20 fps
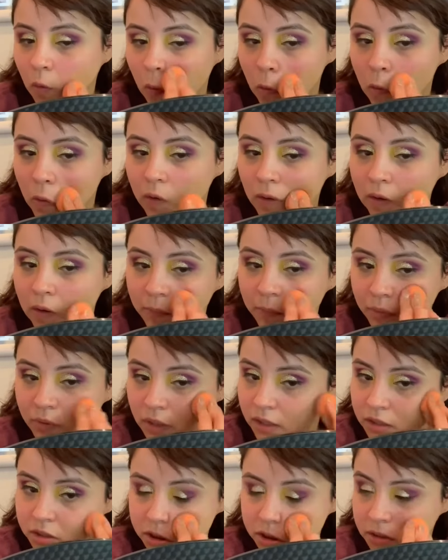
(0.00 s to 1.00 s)
Or a
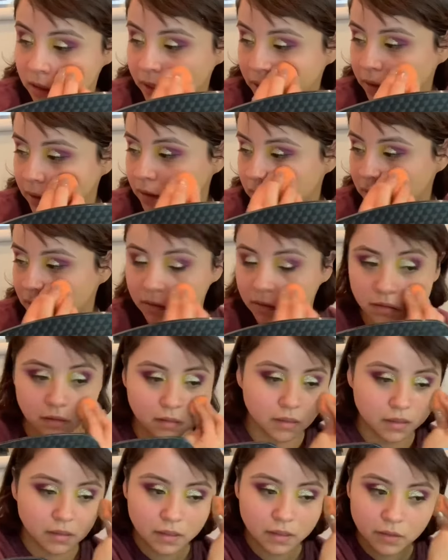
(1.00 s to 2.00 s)
brush, like a
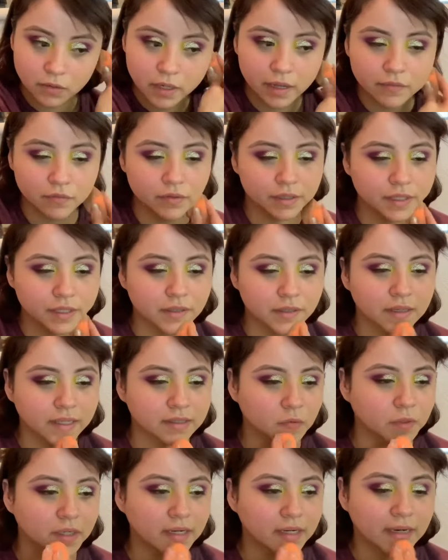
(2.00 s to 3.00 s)
I don't have one here, like
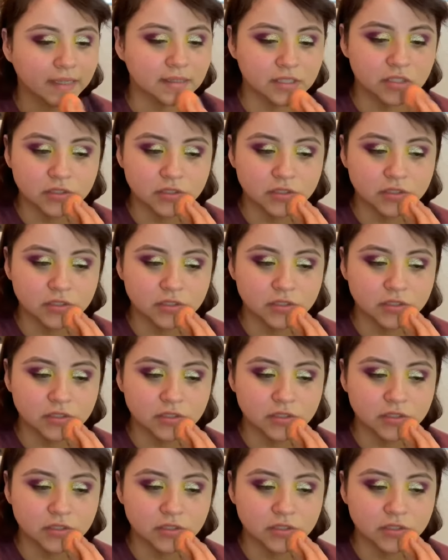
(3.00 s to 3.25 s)
the one I like to